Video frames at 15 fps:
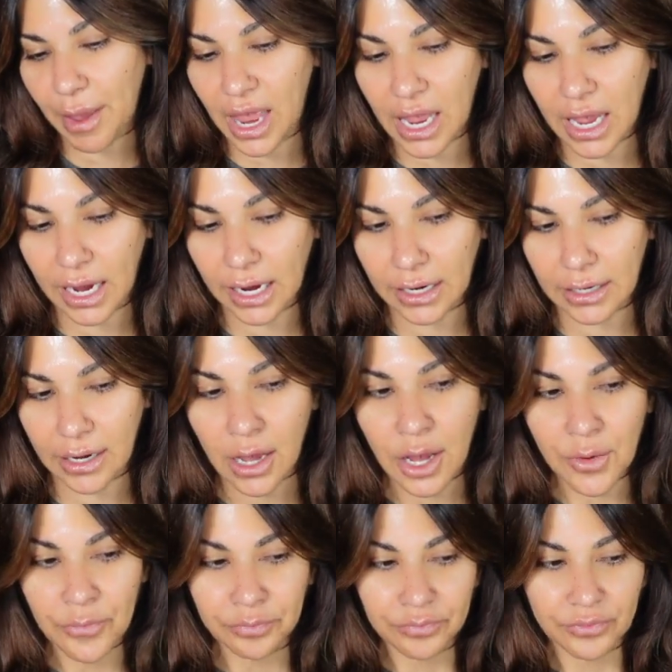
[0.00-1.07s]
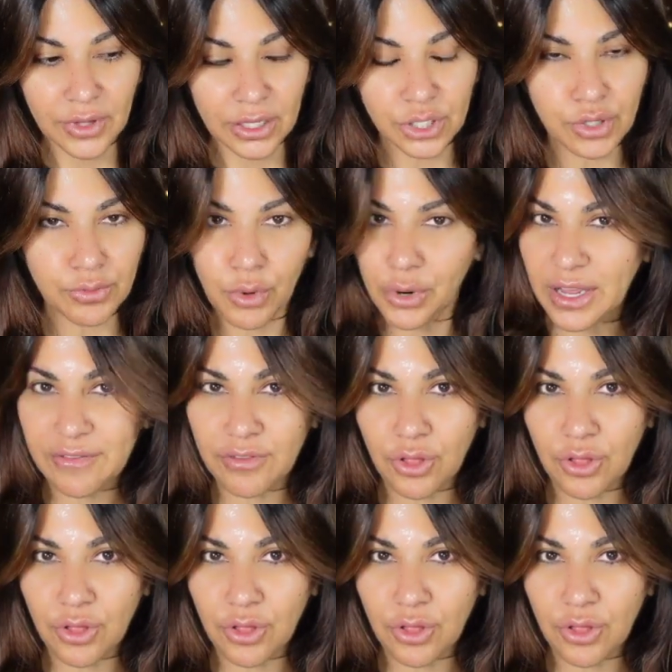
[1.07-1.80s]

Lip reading: and do morning